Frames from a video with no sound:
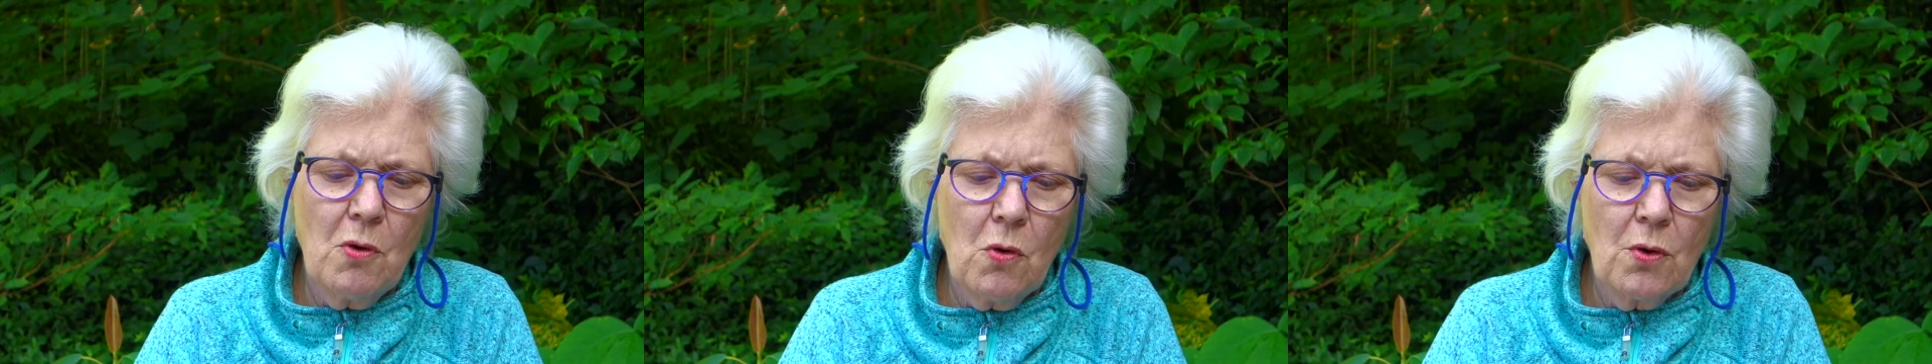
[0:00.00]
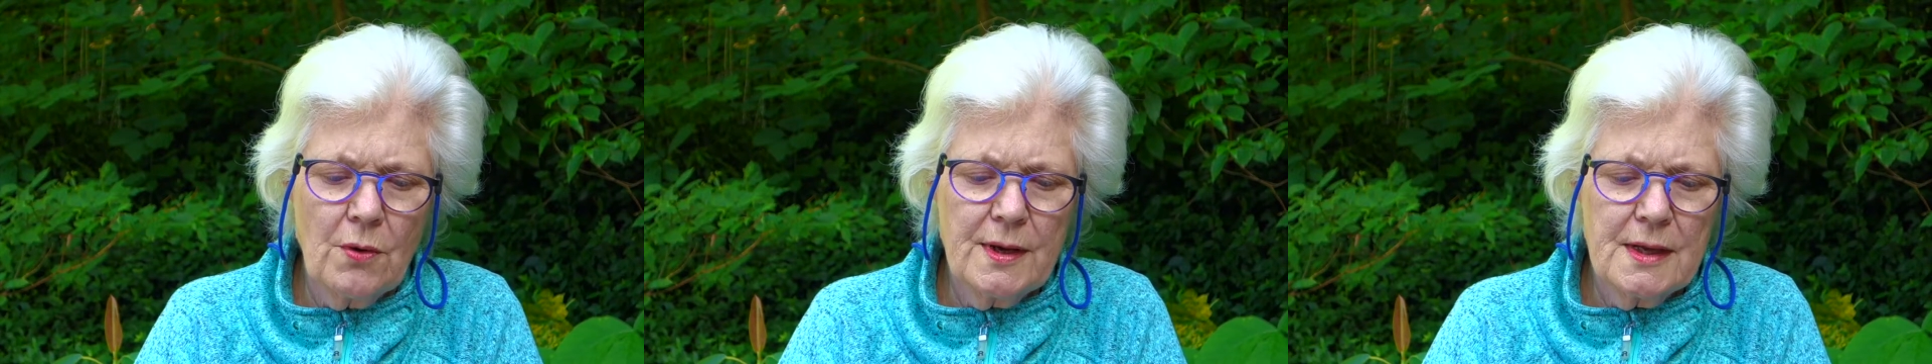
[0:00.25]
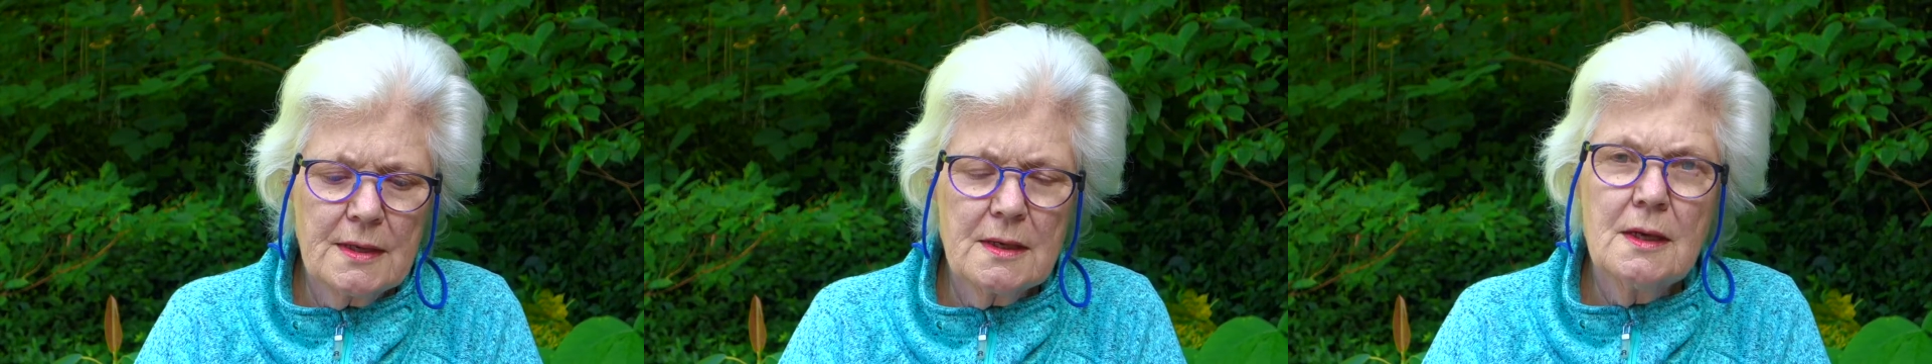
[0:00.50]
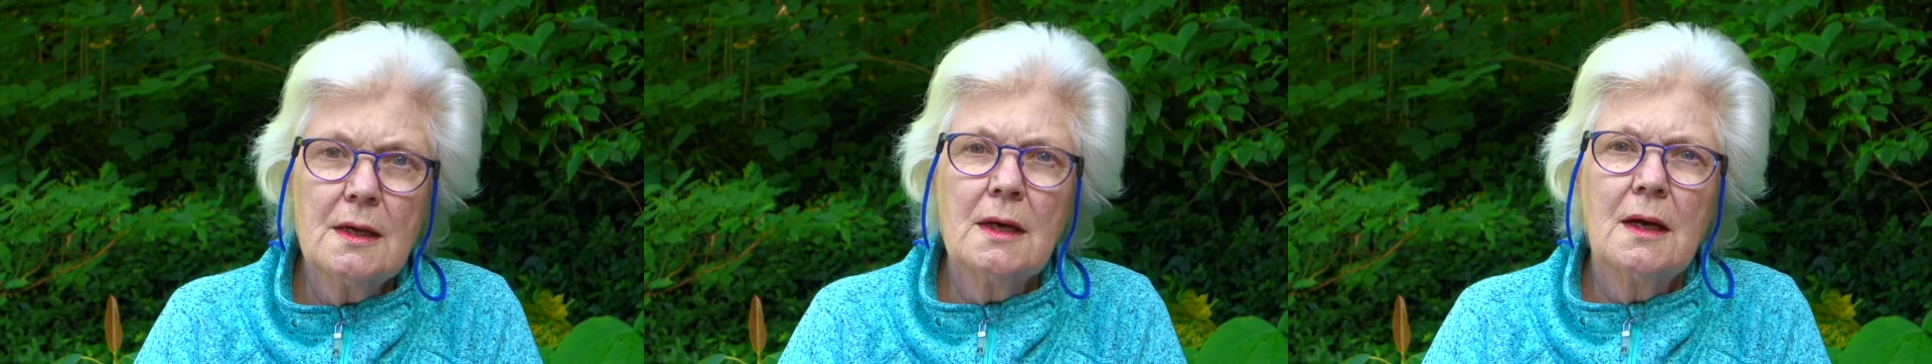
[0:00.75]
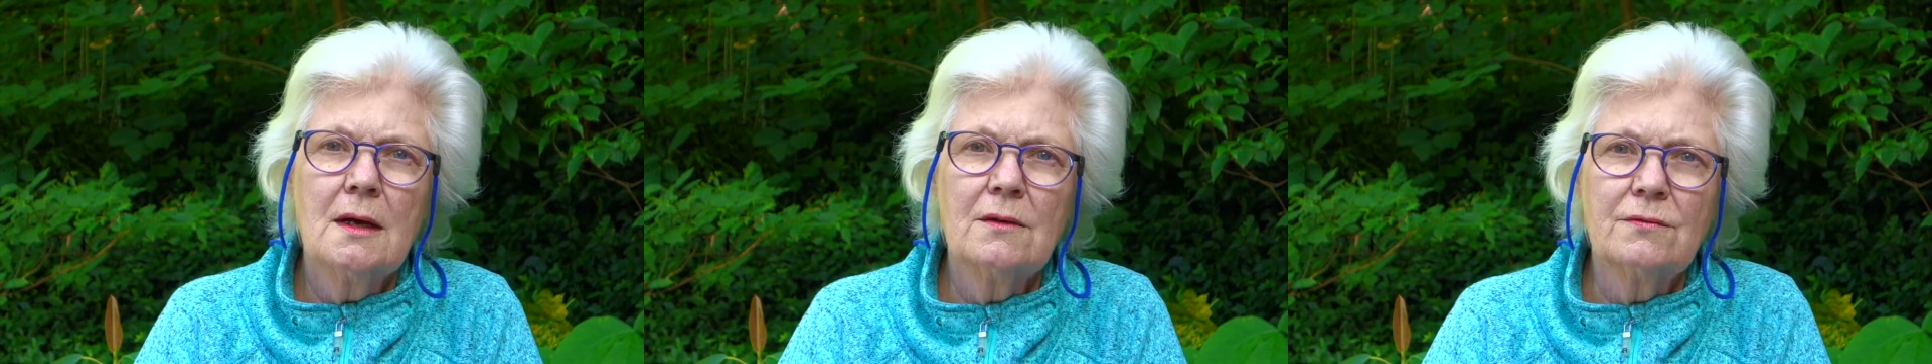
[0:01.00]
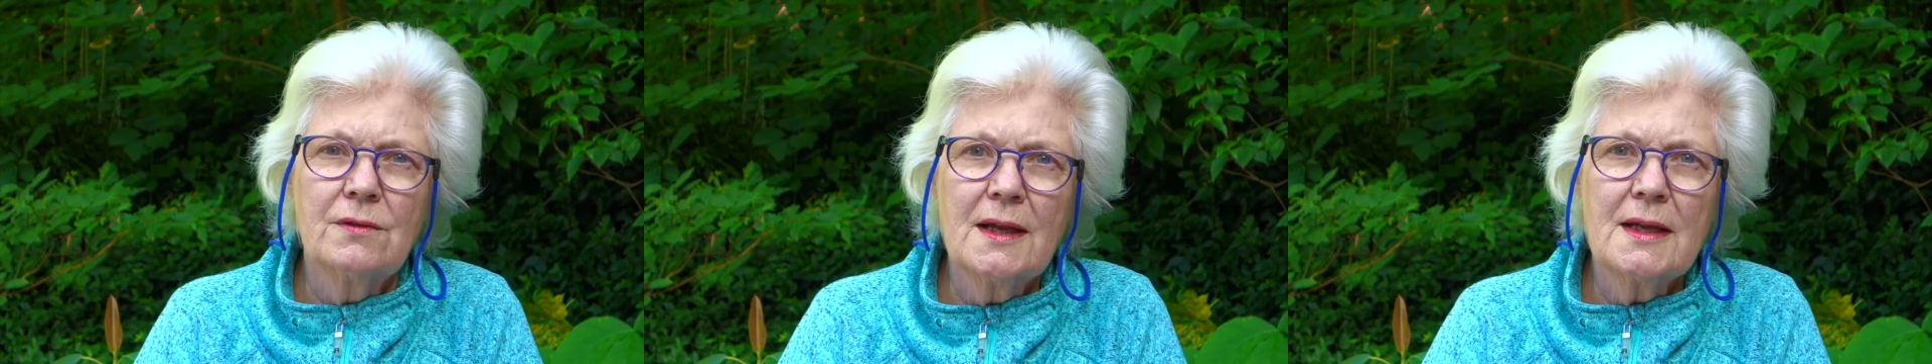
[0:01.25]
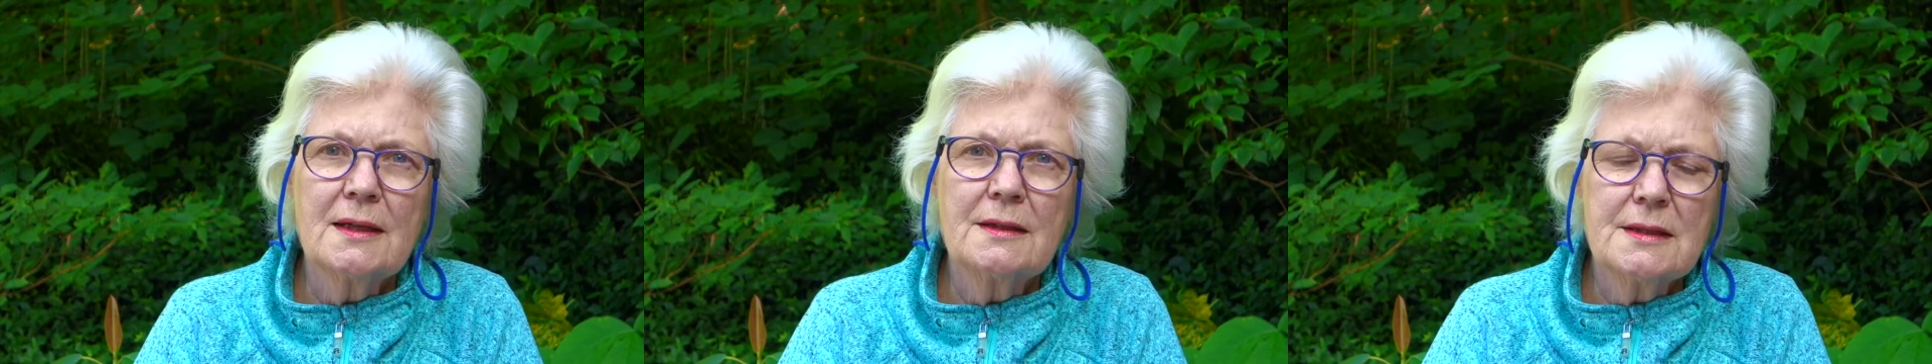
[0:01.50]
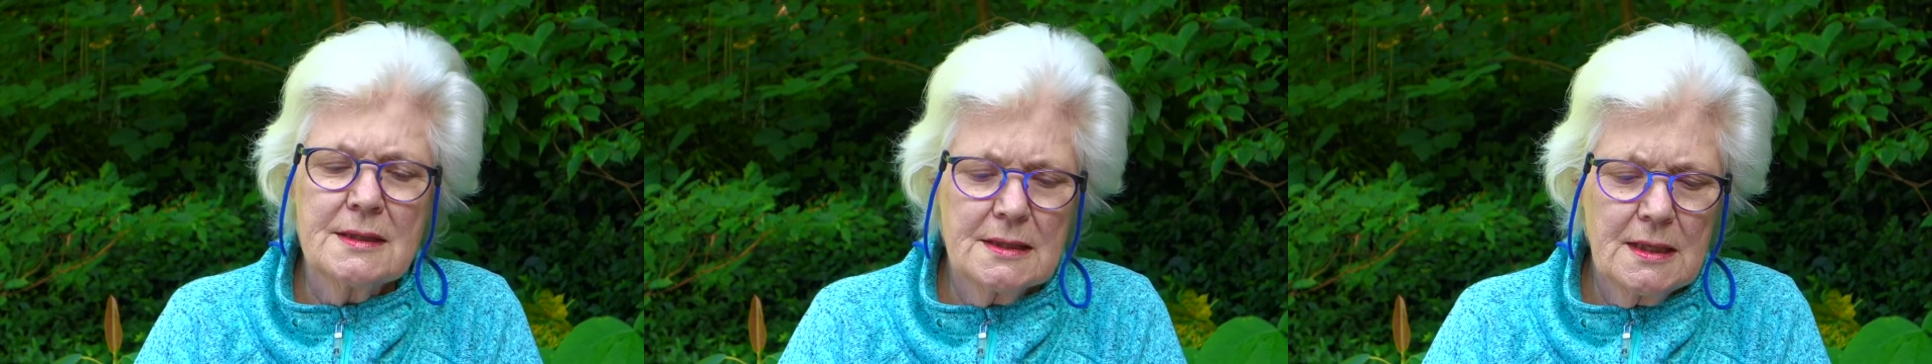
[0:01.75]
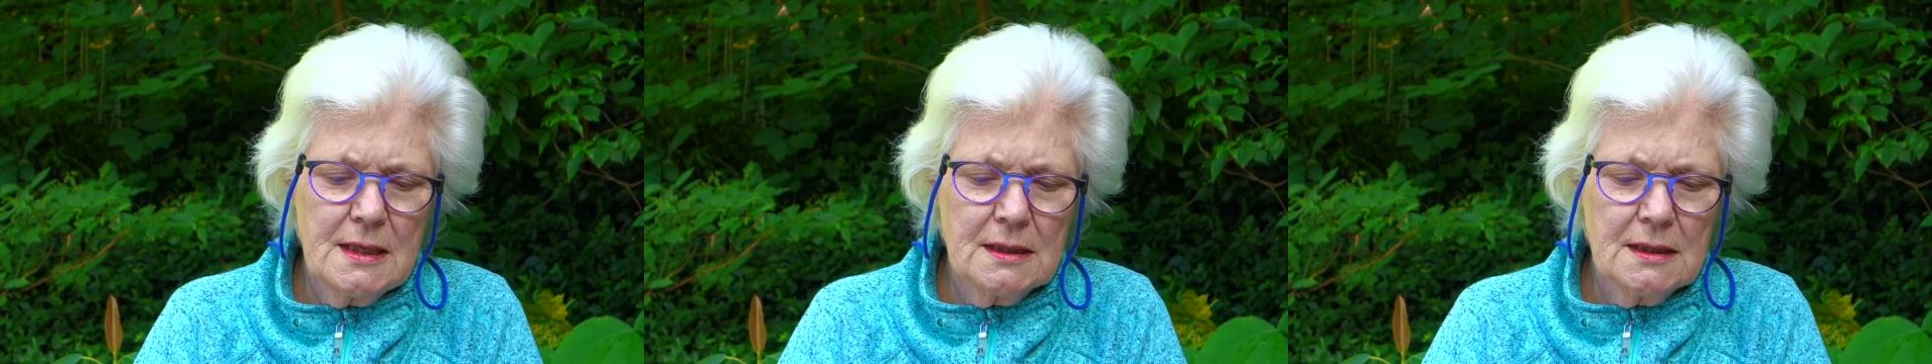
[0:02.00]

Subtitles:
pouring of legs,